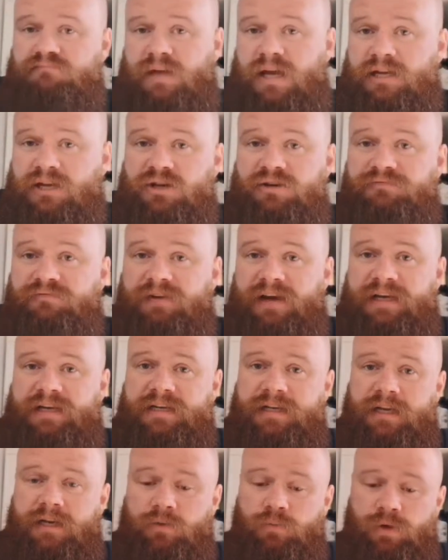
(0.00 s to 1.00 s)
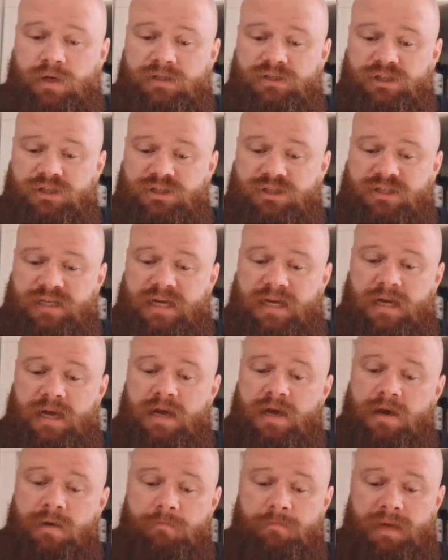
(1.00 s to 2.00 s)
I couldn't find it anywhere. It just said
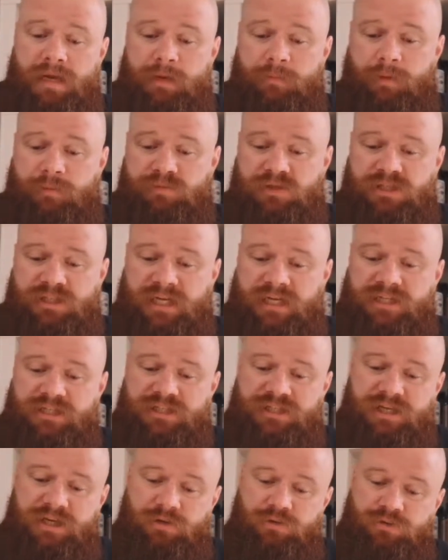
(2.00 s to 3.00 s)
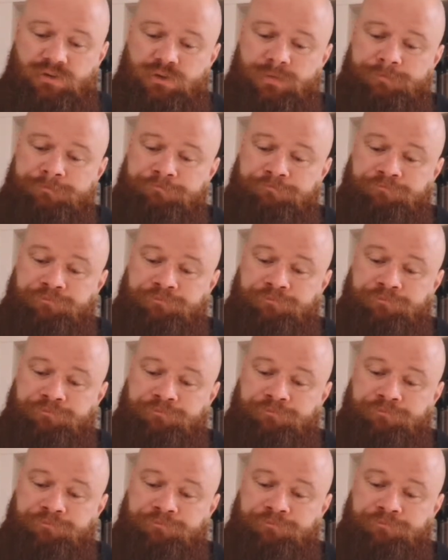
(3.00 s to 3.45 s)
minimum 6 years.